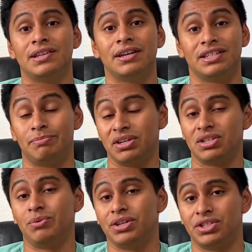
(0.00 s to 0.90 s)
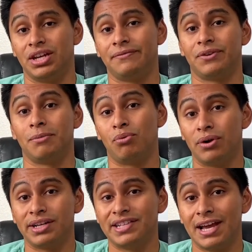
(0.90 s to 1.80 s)
especially when you're studying for your board
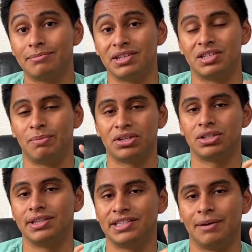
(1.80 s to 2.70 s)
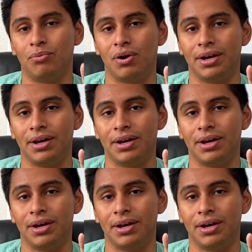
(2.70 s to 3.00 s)
exams, especially step one.